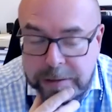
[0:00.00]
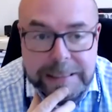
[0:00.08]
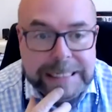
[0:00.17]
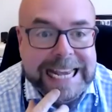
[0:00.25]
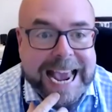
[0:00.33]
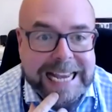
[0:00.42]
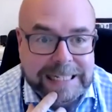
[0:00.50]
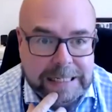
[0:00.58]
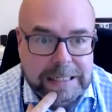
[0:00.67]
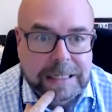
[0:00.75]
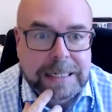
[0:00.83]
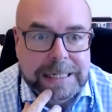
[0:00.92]

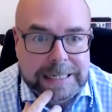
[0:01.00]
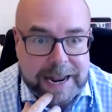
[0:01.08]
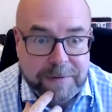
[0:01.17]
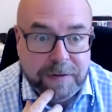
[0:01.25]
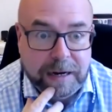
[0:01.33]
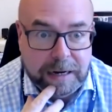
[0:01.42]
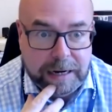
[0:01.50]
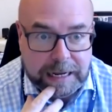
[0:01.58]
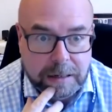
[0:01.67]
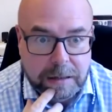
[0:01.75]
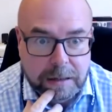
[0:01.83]
Yes, definitely.